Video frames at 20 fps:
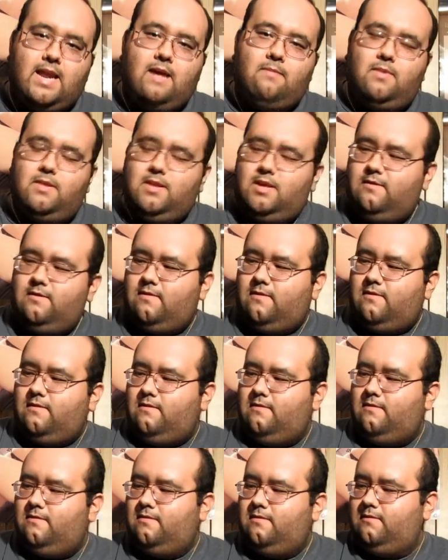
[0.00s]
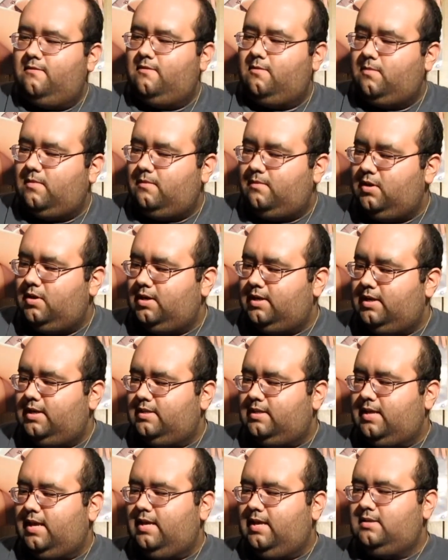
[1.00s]
I believe, from looking
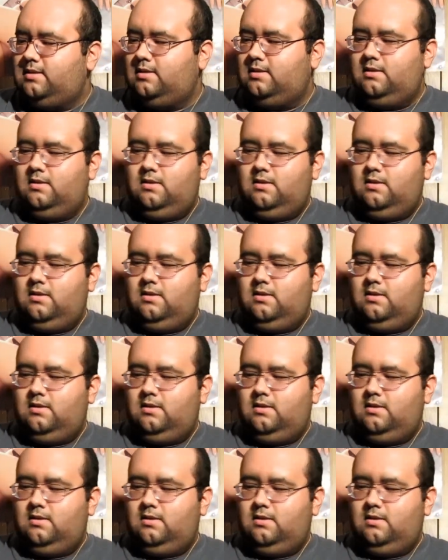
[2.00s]
at that.